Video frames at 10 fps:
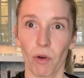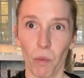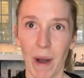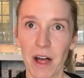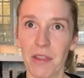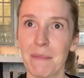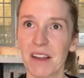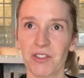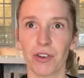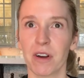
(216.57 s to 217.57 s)
while the
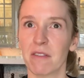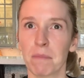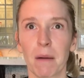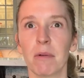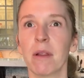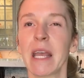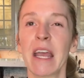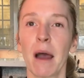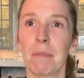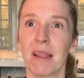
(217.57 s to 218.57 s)
mixture is bubbling,
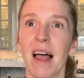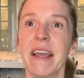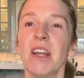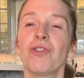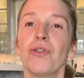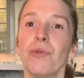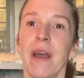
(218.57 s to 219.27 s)
apply it to